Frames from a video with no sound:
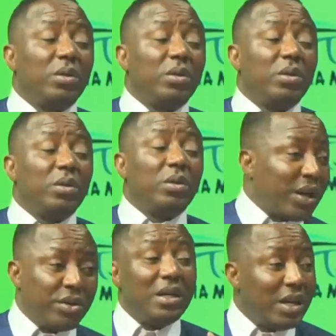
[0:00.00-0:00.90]
school.
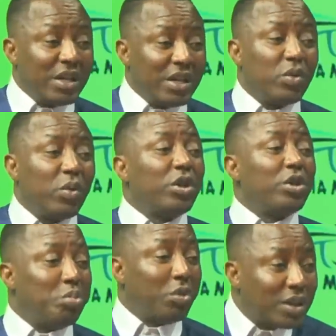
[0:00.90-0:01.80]
The day that school
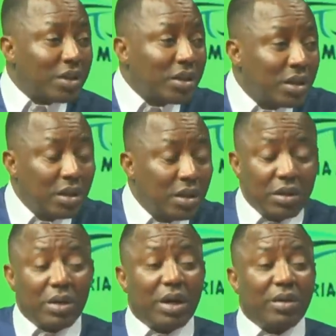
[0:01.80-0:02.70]
was brought
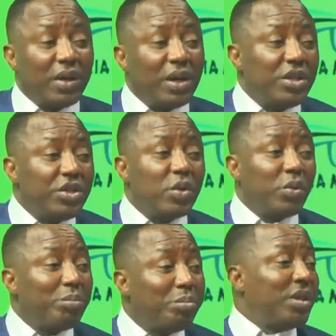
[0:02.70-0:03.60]
to our village,
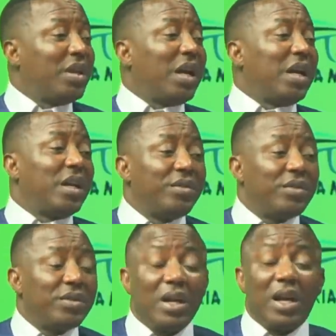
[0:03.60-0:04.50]
we built it
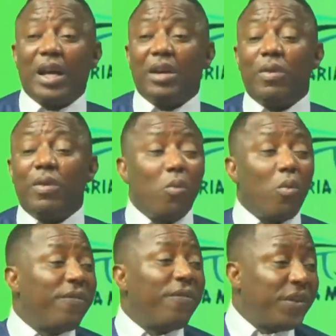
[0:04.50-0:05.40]
ourselves, and over
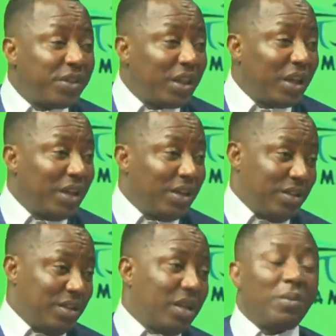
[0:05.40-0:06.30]
150
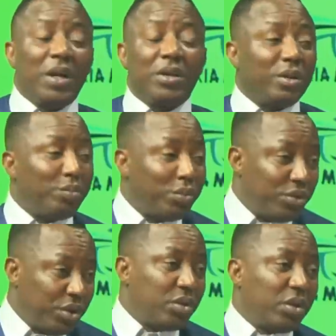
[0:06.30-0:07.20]
kids came out of the
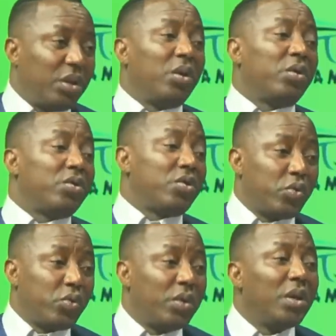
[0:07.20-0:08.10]
bush to go to
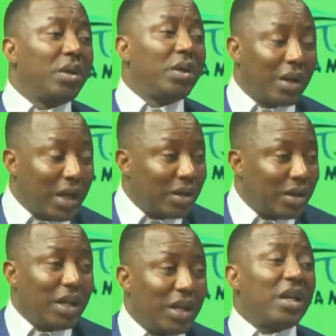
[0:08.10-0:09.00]
school
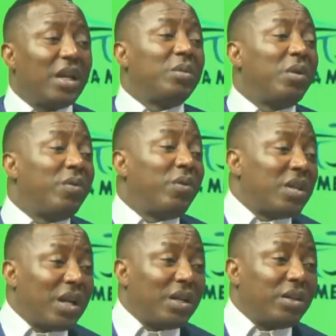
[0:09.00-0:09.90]
that day. That's how some of
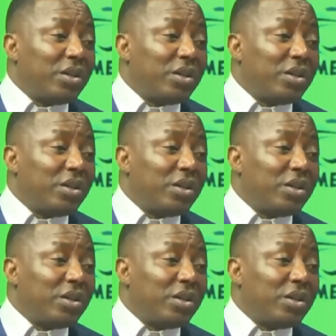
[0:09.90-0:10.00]
us had